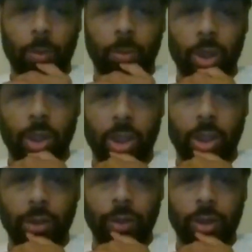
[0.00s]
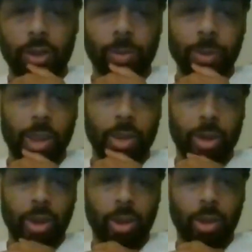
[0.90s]
But they get them out of
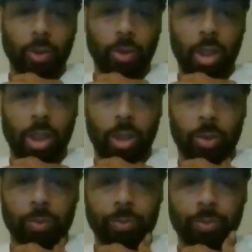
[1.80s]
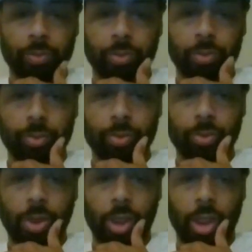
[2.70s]
jail,
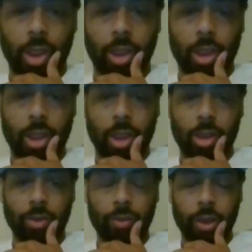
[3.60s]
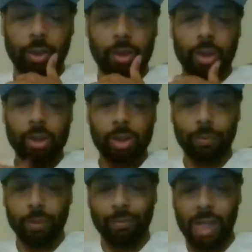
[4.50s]
and they discuss
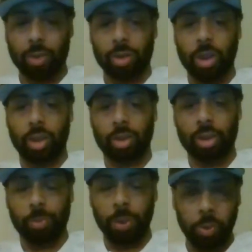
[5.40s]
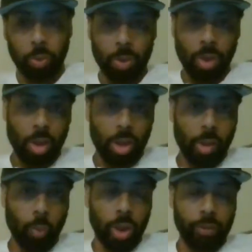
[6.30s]
the voucher dispute.
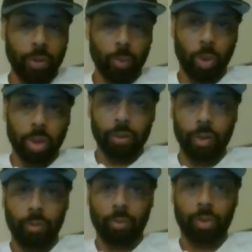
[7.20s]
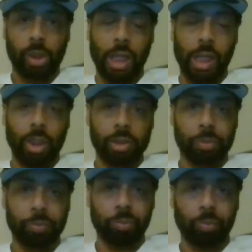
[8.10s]
And one of the guys
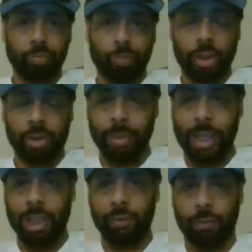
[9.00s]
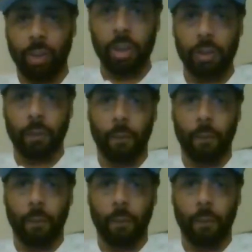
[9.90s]
gets mad at Frank.